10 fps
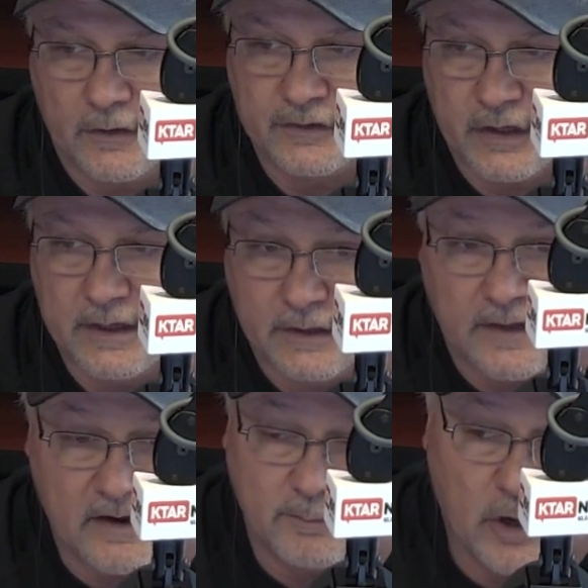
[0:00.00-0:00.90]
saying that
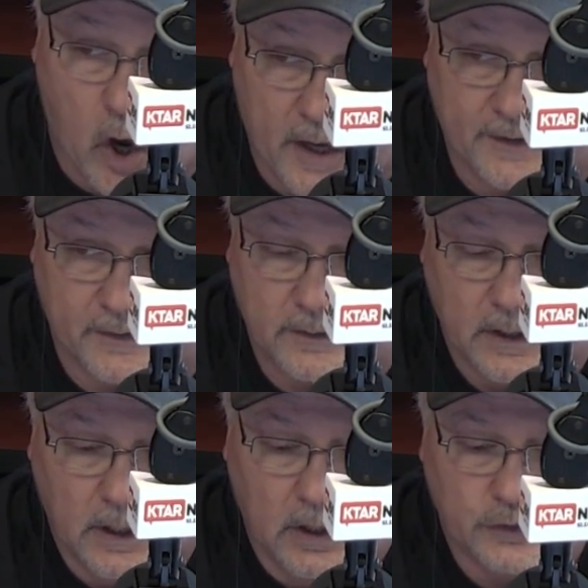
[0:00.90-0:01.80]
they've been audited.
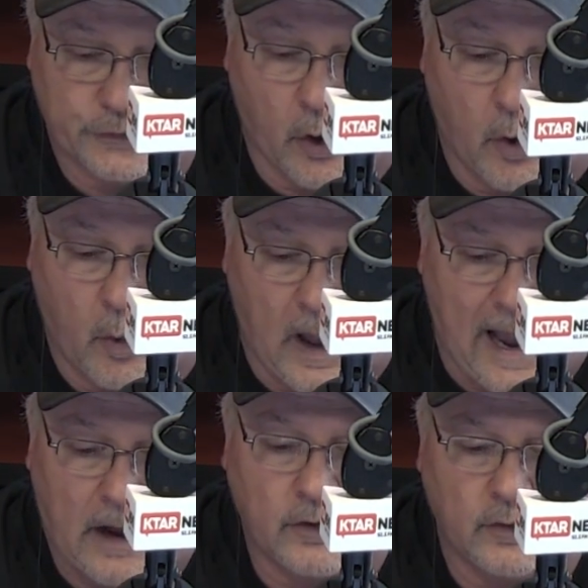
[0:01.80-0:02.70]
So
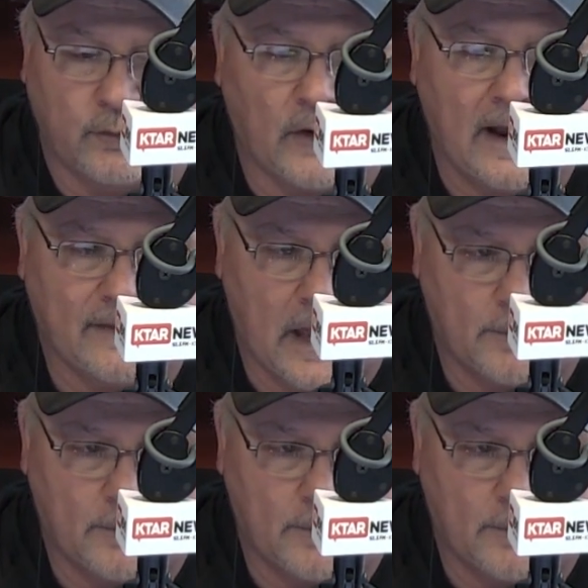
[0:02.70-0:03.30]
how do you find that